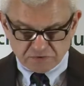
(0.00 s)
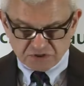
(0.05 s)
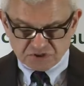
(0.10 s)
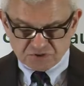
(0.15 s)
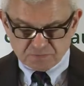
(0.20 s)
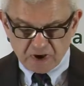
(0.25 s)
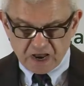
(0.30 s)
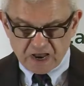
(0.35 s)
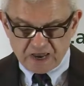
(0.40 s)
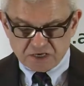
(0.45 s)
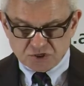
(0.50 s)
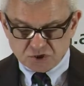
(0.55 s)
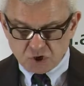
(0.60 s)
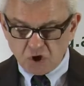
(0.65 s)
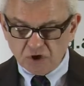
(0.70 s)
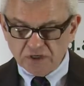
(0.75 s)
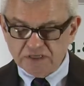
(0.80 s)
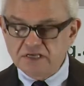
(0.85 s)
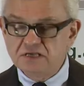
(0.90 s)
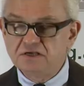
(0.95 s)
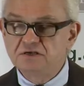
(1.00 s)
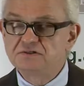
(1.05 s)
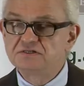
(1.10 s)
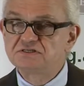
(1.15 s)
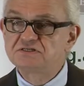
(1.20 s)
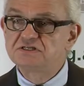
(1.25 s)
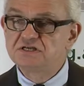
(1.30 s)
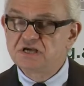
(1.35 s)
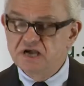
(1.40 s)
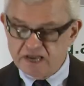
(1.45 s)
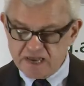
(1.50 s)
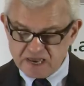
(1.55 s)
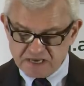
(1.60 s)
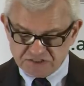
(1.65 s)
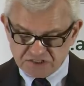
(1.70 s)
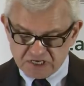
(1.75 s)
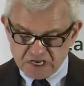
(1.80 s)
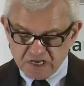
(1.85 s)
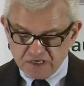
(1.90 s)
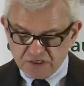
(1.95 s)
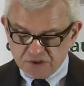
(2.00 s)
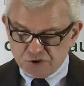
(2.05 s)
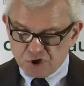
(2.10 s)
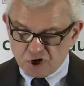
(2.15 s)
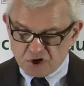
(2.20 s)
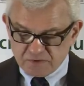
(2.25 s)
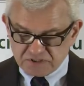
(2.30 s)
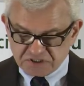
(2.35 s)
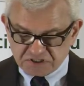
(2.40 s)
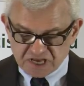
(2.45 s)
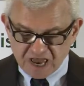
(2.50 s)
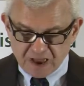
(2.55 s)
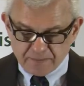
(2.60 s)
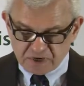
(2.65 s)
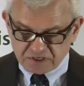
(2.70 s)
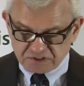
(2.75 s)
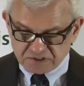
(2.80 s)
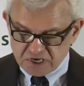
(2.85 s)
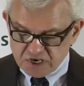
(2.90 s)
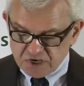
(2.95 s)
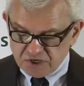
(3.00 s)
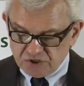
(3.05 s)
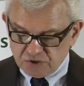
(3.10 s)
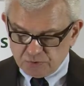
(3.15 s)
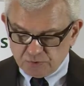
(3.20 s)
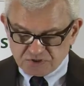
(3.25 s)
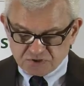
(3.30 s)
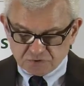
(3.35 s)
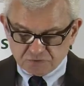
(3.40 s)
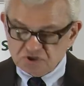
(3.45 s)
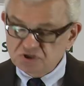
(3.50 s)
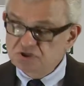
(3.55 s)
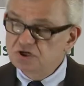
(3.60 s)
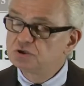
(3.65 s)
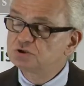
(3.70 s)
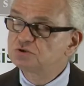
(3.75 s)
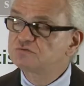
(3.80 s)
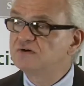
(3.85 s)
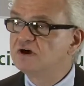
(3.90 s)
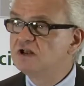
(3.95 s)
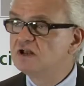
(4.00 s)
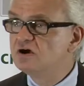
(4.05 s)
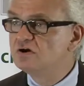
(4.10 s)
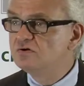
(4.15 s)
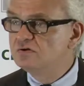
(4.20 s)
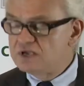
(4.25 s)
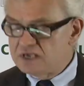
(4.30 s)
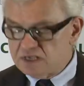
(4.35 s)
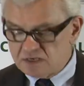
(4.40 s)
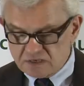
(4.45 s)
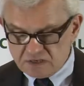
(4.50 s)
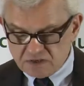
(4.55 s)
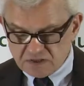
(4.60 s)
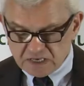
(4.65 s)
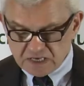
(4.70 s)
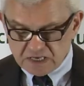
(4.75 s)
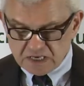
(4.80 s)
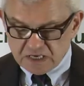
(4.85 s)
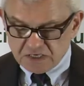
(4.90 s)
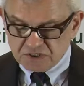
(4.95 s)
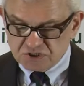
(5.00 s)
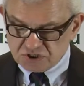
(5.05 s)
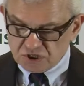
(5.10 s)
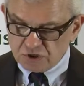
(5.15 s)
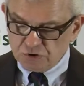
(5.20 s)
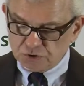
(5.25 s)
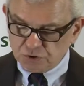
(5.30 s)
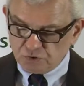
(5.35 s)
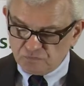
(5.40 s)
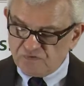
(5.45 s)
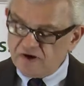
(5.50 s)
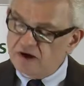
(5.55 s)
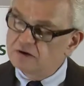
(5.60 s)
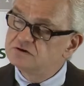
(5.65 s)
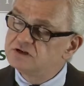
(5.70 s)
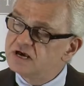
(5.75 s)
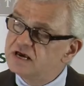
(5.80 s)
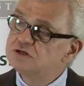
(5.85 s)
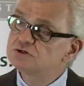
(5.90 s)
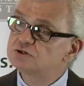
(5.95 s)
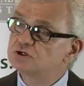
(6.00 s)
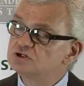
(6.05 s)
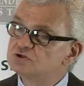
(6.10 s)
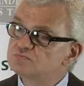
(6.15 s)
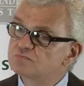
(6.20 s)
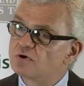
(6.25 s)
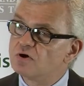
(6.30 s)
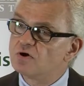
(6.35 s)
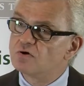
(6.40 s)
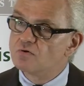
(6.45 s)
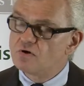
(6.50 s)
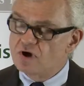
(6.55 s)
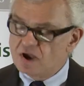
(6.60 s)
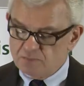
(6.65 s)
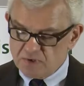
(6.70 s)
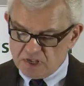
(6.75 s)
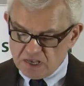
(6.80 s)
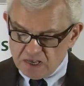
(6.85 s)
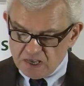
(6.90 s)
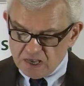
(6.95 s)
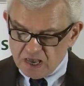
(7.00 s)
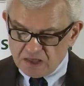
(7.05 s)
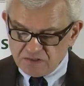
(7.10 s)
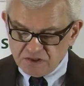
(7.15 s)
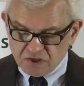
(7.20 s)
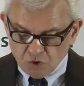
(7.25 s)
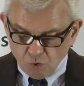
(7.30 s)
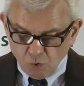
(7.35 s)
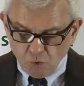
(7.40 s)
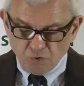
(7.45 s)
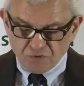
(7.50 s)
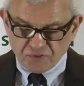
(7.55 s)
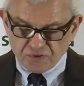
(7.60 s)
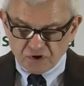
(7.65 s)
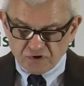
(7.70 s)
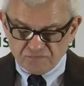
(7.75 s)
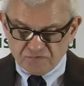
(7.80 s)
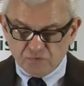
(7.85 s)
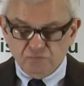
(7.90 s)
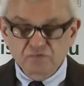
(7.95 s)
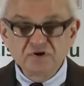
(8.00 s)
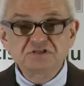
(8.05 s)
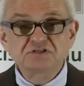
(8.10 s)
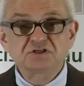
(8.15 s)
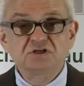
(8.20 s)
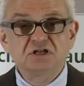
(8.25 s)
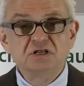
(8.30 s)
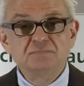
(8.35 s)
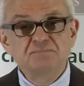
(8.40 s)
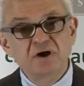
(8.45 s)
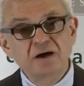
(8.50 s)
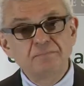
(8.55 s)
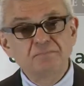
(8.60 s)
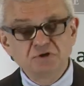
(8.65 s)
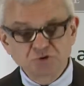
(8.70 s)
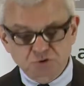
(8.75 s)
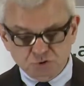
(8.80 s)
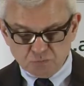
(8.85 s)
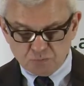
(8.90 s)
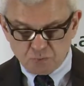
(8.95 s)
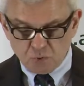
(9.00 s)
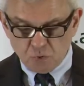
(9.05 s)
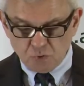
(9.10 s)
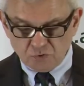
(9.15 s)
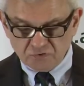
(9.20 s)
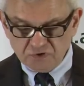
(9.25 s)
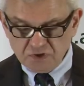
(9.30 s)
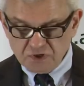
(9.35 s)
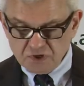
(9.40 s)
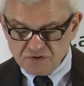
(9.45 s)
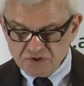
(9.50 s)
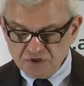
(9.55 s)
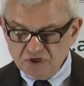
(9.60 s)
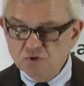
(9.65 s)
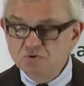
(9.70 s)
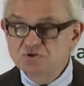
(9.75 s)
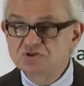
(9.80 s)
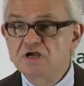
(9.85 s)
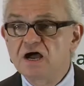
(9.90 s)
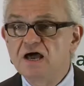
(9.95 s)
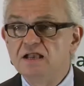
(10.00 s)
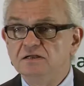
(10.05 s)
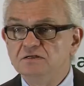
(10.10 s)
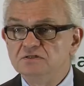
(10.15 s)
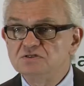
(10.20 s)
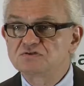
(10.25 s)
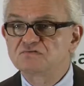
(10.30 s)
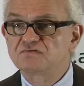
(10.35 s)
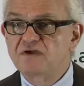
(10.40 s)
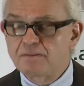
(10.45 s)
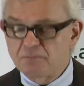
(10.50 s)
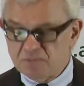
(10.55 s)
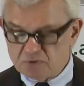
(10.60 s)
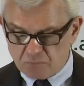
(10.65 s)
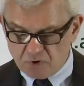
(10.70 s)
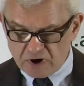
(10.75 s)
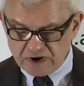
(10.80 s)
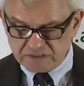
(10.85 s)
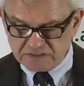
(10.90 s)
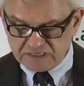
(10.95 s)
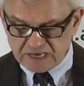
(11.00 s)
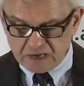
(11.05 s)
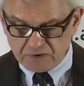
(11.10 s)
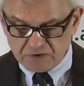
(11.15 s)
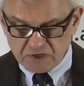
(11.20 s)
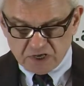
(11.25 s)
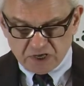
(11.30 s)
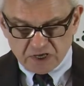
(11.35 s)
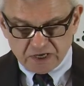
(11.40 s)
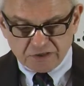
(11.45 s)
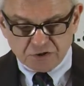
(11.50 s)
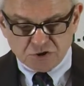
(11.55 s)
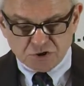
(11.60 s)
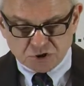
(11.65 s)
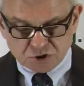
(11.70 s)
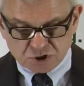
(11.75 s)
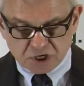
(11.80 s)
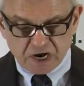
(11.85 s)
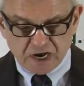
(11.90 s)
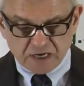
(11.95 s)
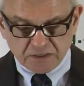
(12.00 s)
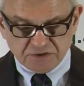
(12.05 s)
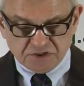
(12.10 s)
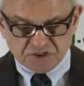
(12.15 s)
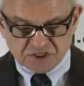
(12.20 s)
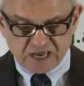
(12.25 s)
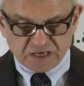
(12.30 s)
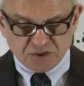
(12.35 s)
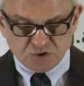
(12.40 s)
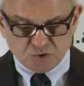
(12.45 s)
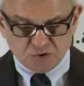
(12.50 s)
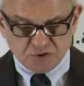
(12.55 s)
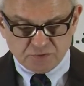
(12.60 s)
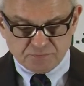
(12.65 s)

is my colleague at the CIS, Jeremy Sammut, who is a research fellow in the Social Foundations Programme and the author of the recently published report, The New Silence, Family Breakdown and Child Sexual